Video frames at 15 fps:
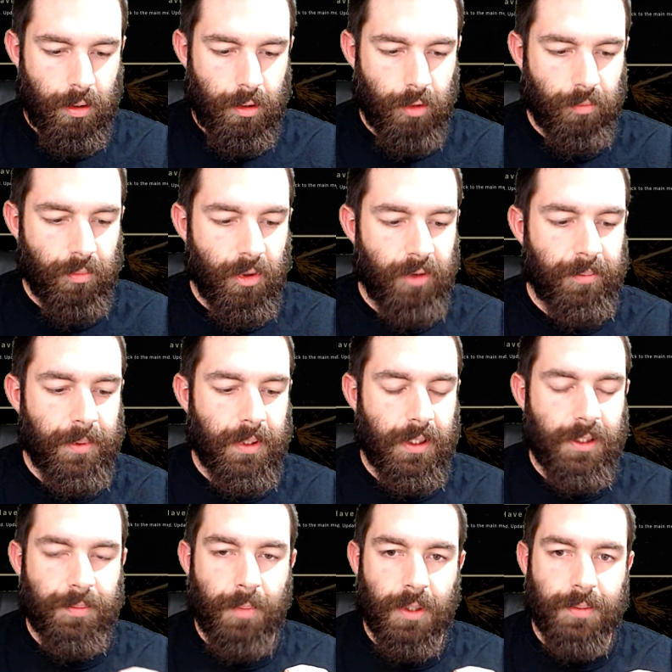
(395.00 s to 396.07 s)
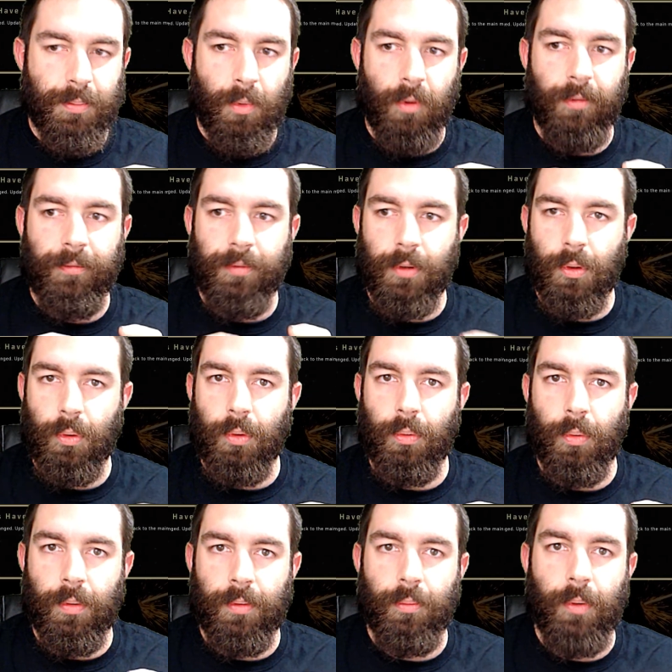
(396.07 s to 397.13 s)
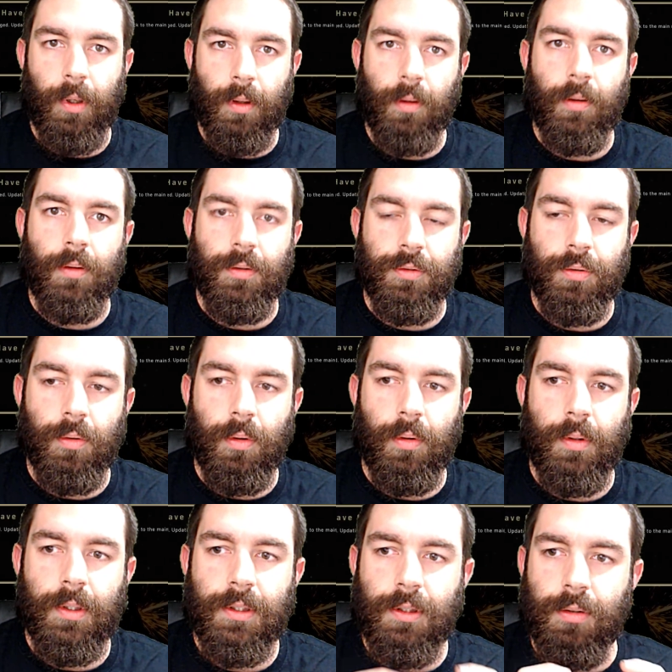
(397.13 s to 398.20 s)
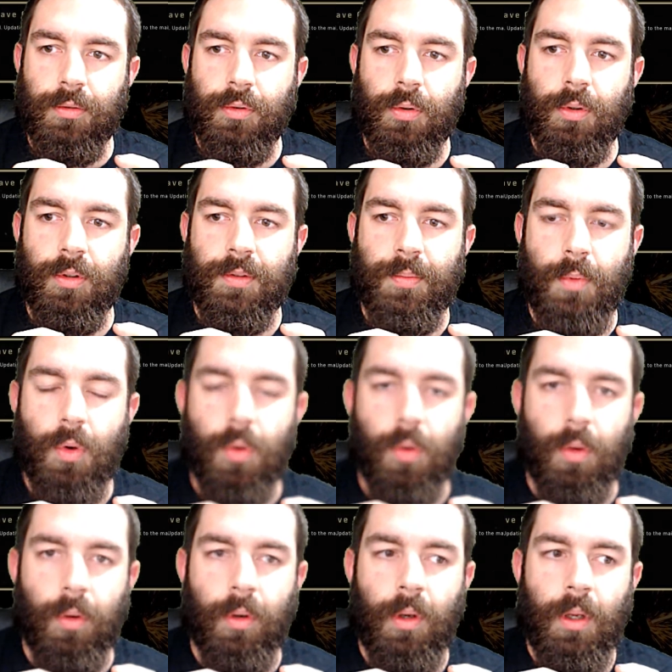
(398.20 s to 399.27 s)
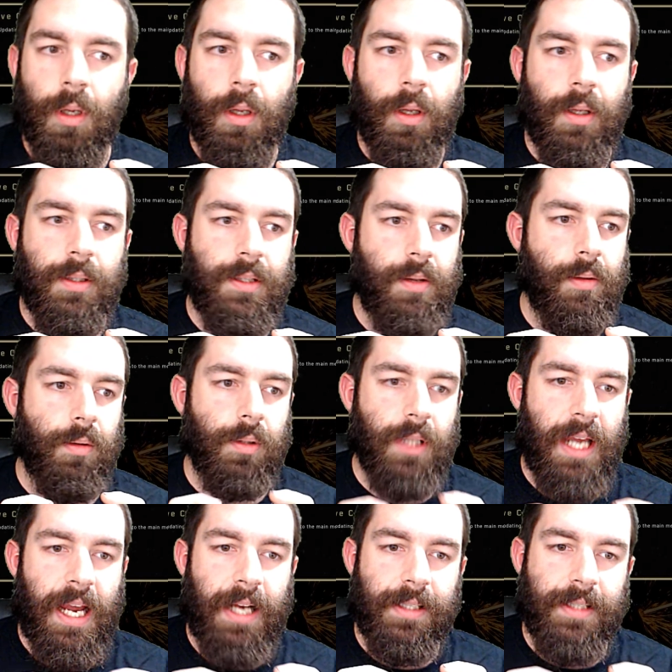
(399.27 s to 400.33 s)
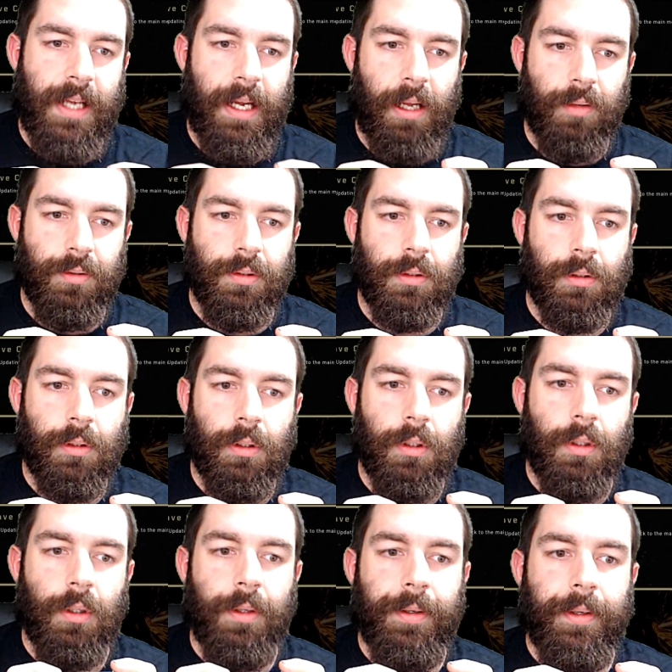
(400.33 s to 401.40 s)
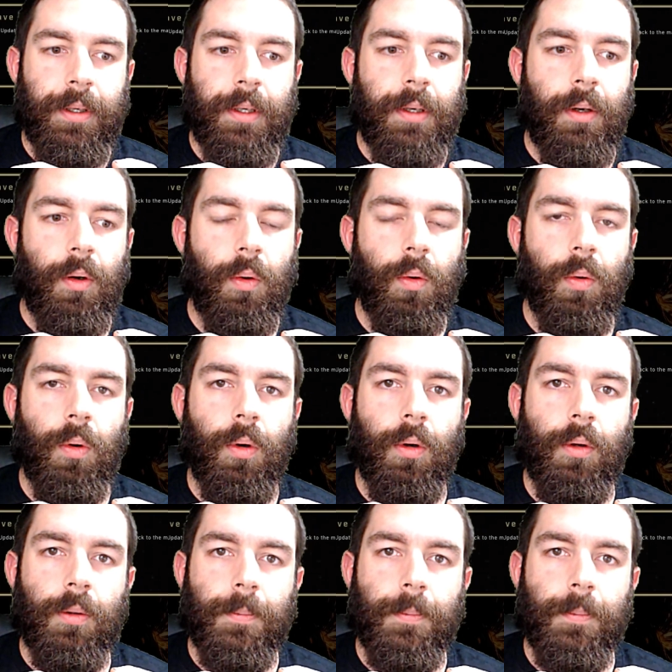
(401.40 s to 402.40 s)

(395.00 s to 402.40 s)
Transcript: Movement is much more fluid with, or it's more either lagged out, or